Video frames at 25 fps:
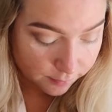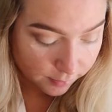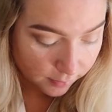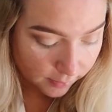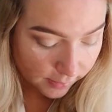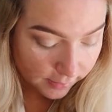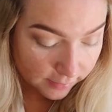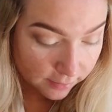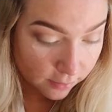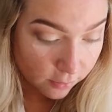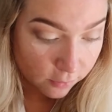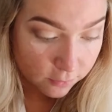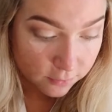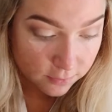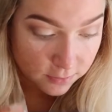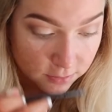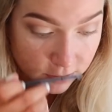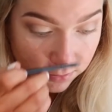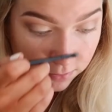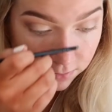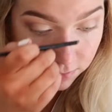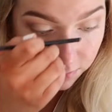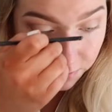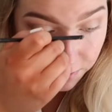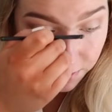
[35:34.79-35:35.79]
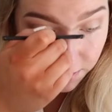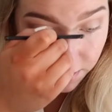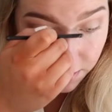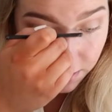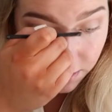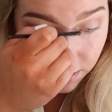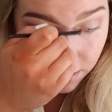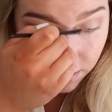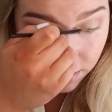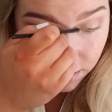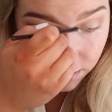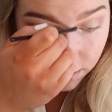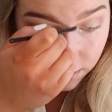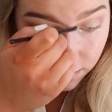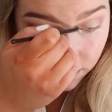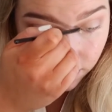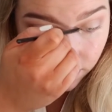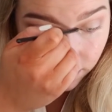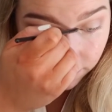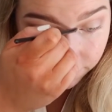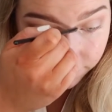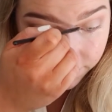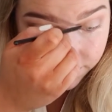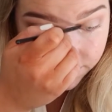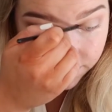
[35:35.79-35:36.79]
but like those two,
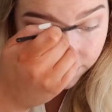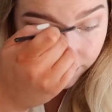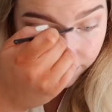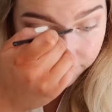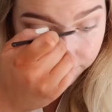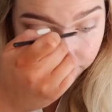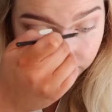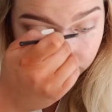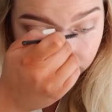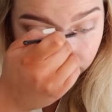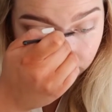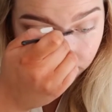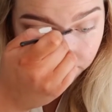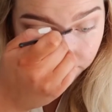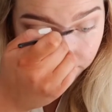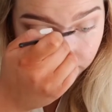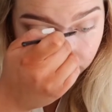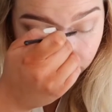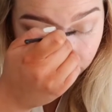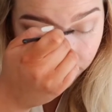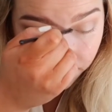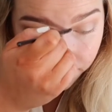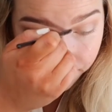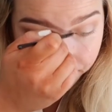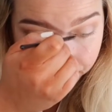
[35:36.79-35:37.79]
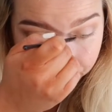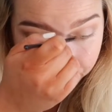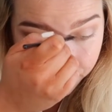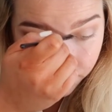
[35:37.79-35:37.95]
every time they get me.